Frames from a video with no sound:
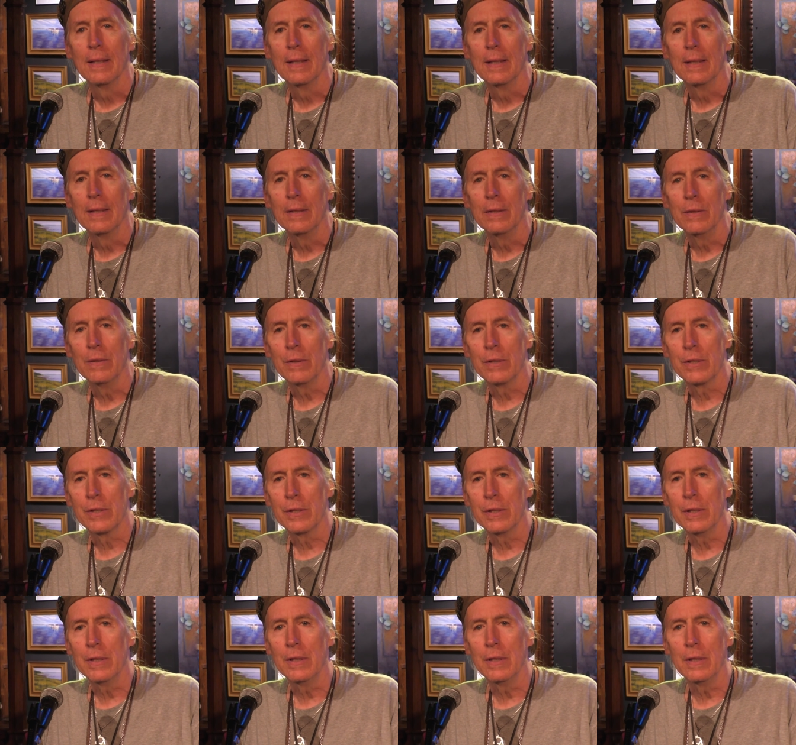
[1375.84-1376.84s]
And you
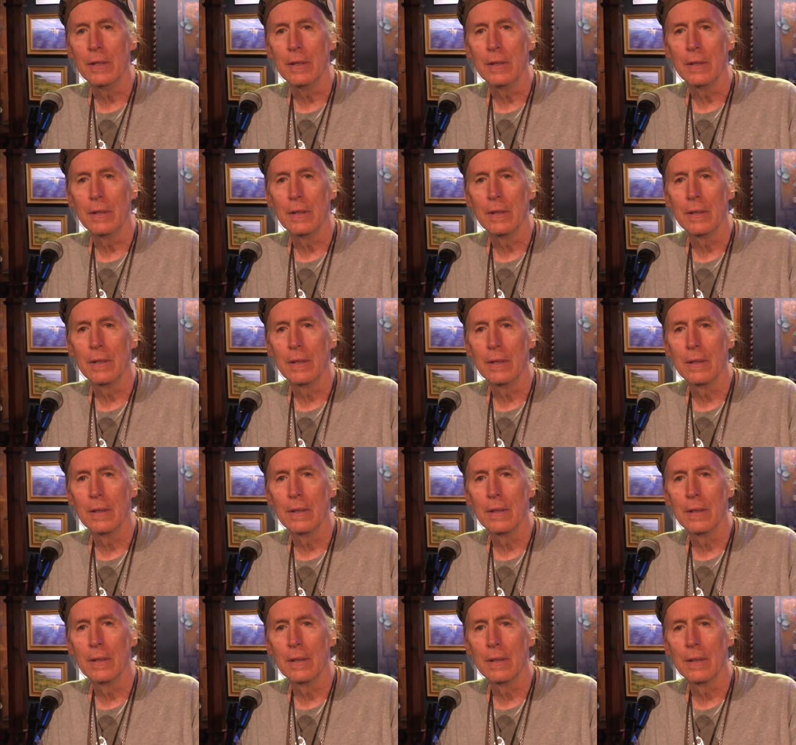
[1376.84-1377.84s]
see
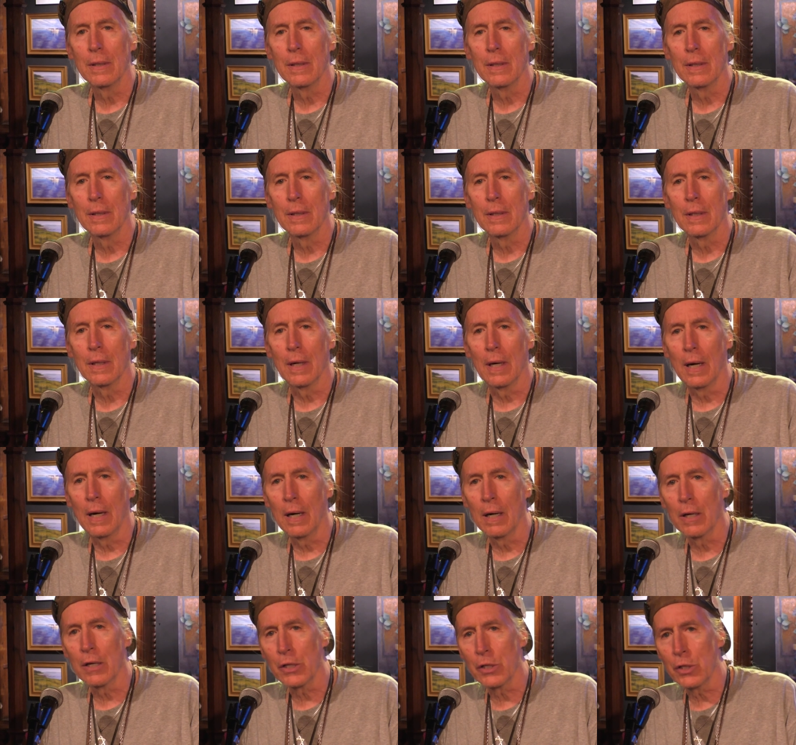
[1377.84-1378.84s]

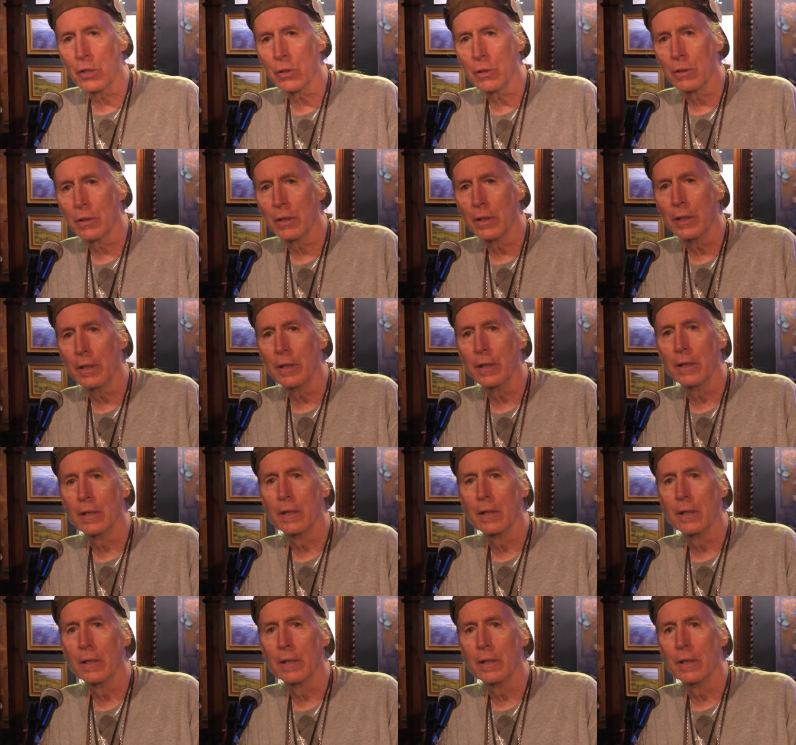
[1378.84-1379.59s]
our joy